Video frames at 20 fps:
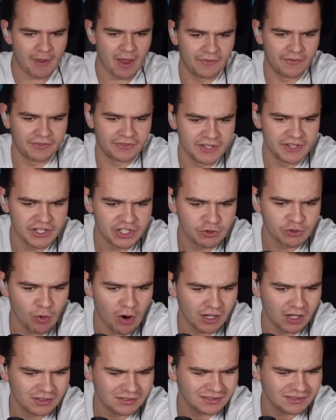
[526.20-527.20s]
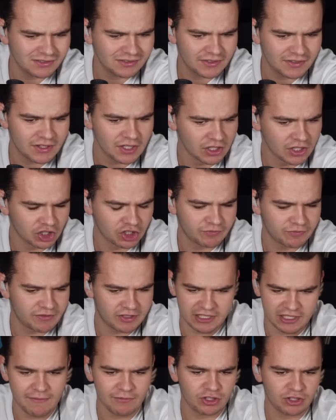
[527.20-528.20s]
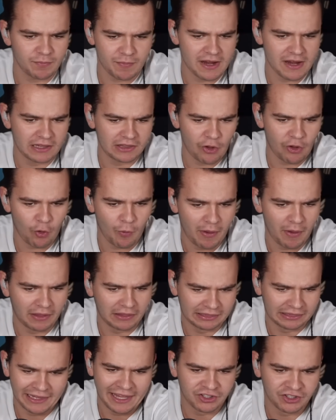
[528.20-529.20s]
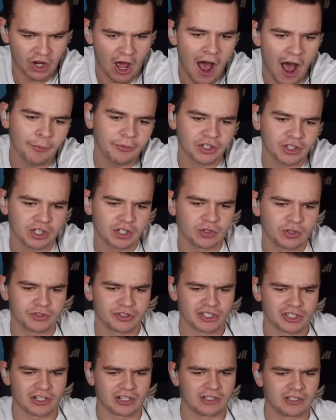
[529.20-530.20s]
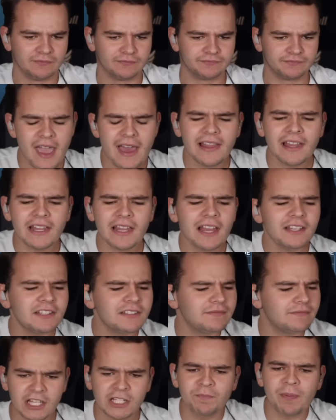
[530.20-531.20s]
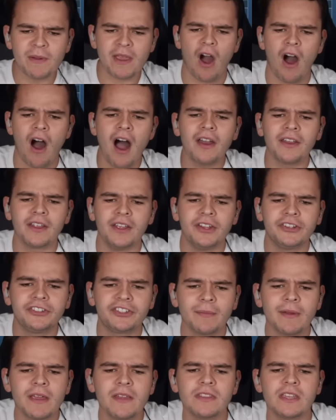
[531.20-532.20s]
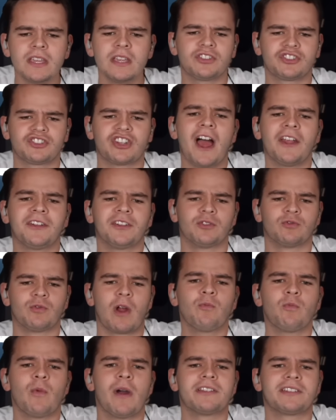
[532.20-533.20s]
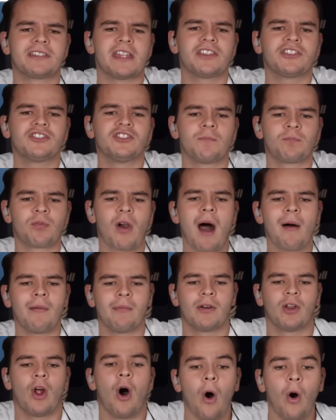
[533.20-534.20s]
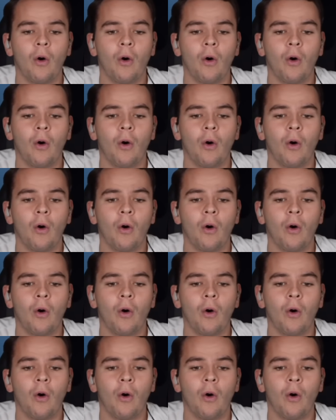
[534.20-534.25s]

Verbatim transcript: Maybe on this one, there seems to be a little bit less obstacles here. Yeah, let's be honest. I mean, the size of the runways isn't a problem at